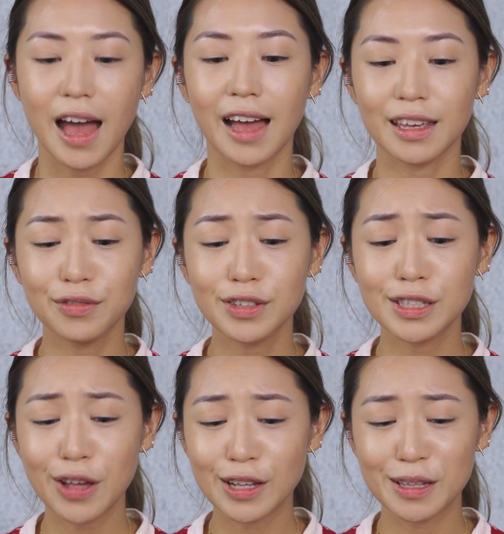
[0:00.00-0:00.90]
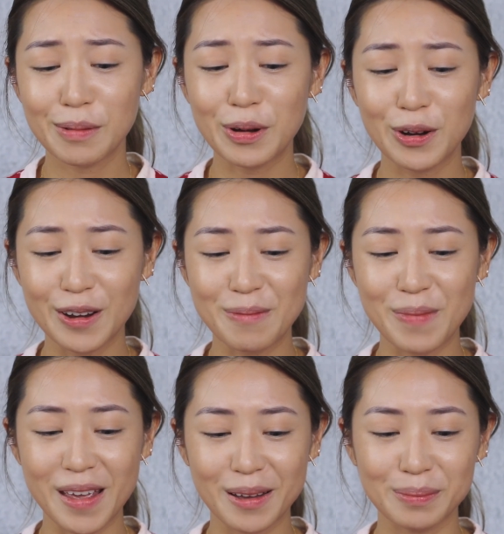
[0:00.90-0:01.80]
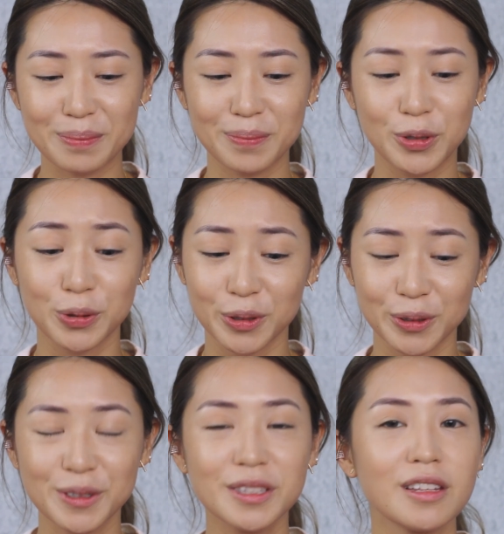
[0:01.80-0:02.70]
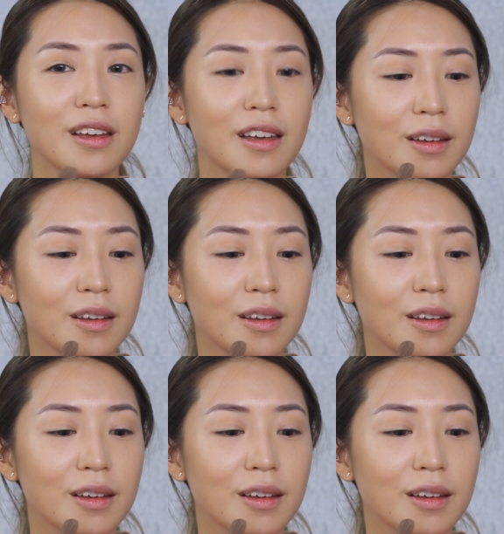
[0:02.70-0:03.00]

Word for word: I even saw some Korean makeup gurus